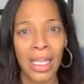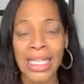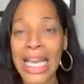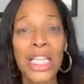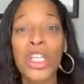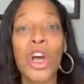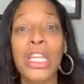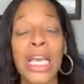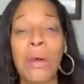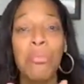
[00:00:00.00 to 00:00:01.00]
These are
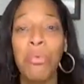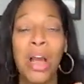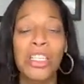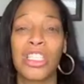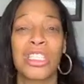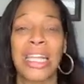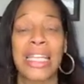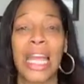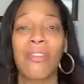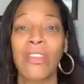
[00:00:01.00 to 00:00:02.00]
the impressions
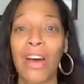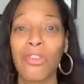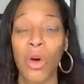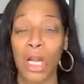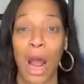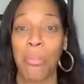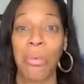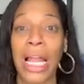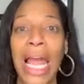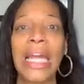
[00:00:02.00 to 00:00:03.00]
that they've left on our
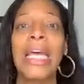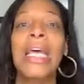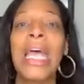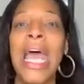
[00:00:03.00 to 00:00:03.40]
planet.